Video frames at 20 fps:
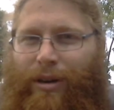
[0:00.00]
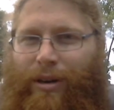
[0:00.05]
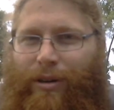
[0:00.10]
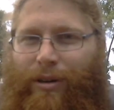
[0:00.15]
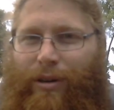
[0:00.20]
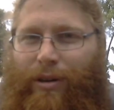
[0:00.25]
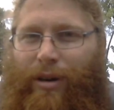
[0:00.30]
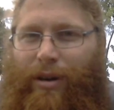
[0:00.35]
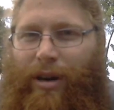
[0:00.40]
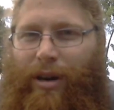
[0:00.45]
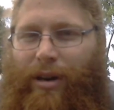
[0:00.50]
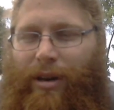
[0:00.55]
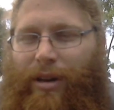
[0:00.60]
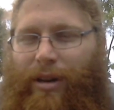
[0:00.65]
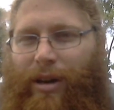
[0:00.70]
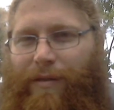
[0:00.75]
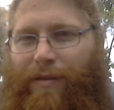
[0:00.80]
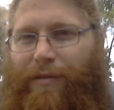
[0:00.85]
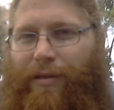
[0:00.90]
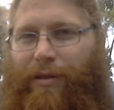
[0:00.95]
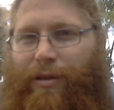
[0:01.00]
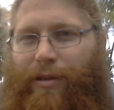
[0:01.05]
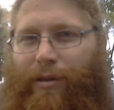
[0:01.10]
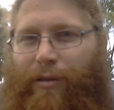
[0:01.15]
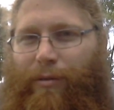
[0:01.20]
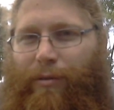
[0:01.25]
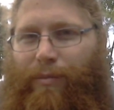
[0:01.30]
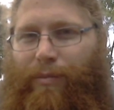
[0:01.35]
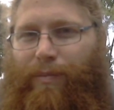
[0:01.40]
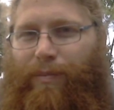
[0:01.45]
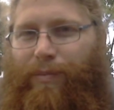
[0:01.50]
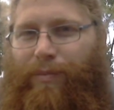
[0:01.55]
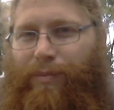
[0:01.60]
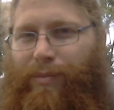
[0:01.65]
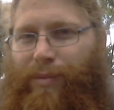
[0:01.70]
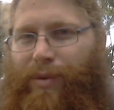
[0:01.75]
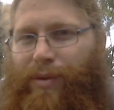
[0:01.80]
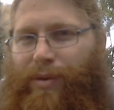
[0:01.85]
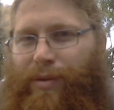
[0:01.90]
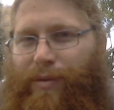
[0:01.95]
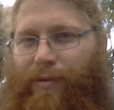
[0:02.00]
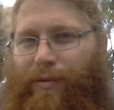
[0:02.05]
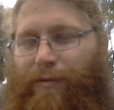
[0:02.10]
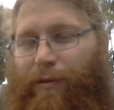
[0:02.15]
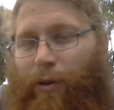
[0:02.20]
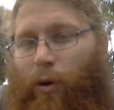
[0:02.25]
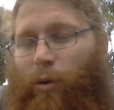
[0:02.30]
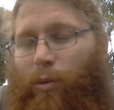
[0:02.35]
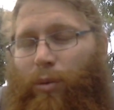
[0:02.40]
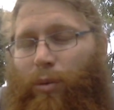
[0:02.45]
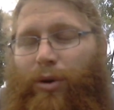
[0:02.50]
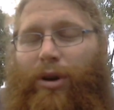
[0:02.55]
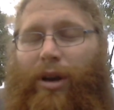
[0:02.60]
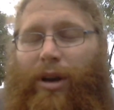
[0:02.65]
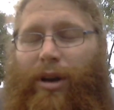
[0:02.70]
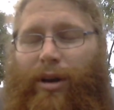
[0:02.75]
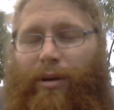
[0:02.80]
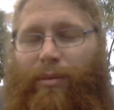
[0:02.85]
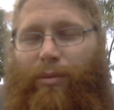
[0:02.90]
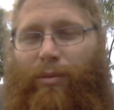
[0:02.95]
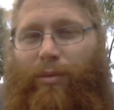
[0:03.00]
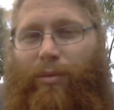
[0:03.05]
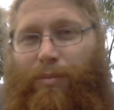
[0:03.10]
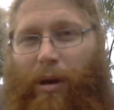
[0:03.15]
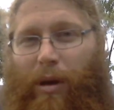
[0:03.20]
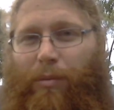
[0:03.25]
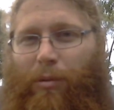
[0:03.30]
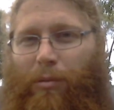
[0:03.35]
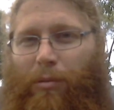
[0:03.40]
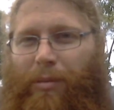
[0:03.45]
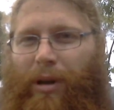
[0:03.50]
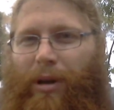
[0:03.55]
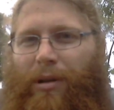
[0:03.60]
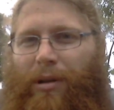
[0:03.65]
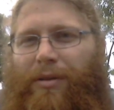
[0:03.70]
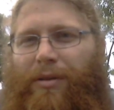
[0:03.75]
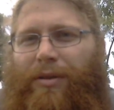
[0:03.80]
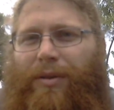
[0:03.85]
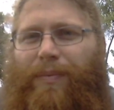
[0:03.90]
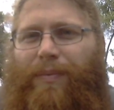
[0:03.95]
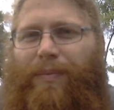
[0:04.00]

or and tougher foam we're going to people build.